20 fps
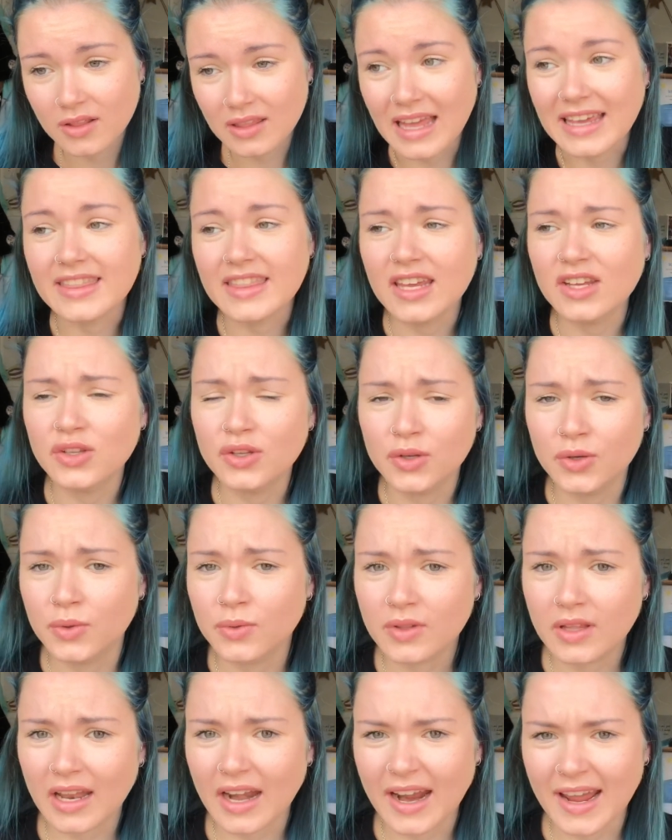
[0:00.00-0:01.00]
like they
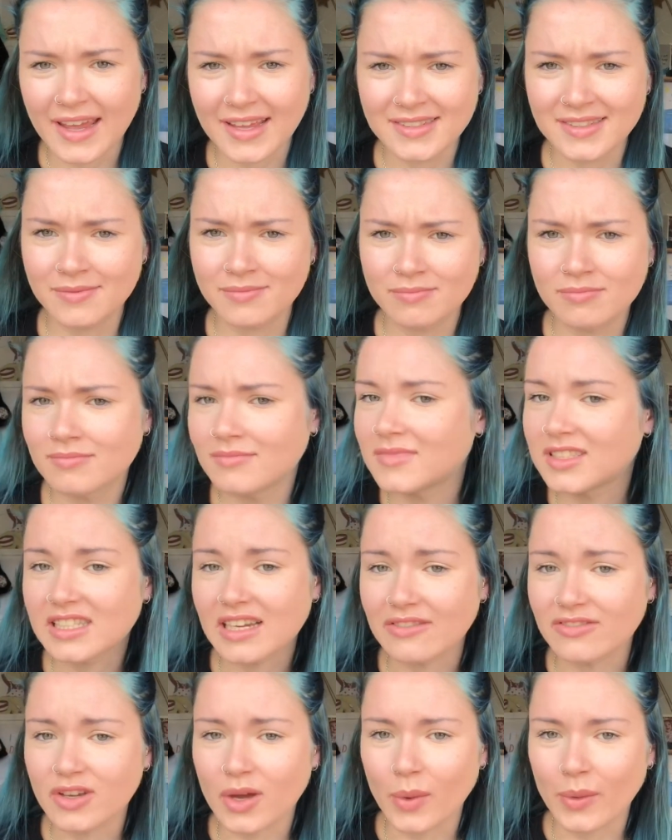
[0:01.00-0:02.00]
knew that I had
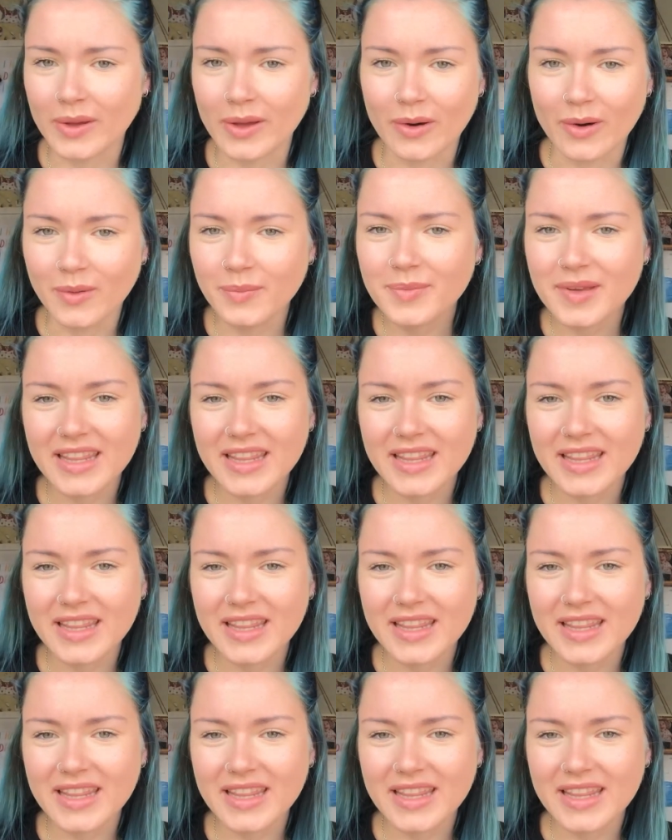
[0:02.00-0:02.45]
stuff going on,